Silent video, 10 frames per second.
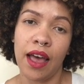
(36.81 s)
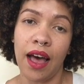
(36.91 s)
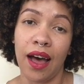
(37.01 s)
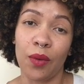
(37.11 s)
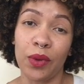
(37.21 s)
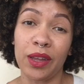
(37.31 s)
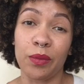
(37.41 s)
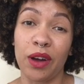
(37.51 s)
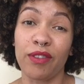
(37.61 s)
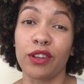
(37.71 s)
a really
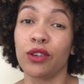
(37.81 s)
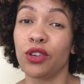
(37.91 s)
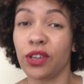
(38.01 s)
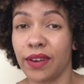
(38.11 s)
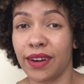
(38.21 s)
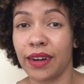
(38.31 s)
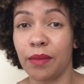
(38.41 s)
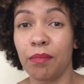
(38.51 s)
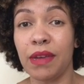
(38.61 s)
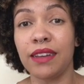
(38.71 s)
revolutionary
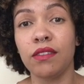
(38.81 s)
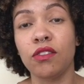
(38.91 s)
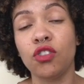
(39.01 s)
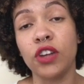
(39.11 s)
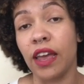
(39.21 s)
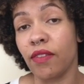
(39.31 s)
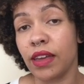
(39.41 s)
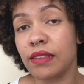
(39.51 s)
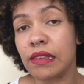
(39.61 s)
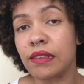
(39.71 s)
men's
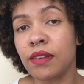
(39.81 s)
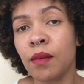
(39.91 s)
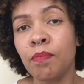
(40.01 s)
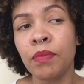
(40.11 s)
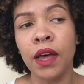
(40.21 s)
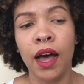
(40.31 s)
shaving system